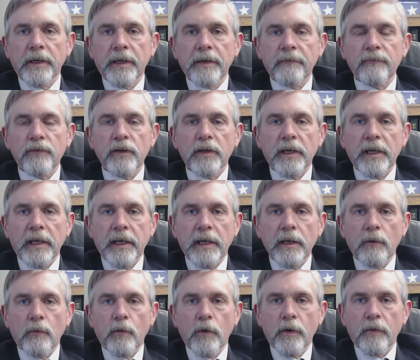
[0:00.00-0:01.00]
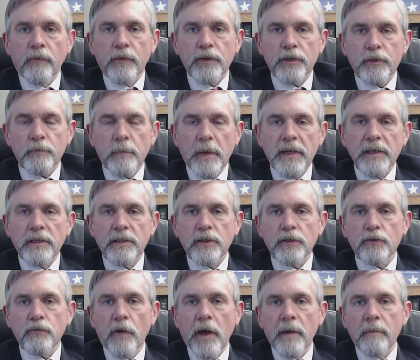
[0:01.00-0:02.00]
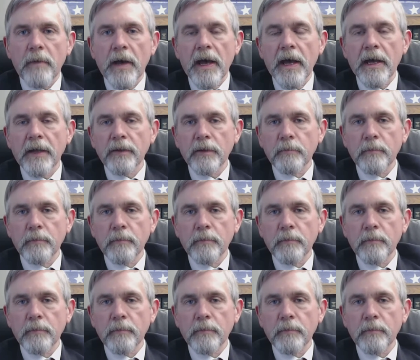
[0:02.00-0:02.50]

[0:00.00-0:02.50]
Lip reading: if you can get one of the spaces right behind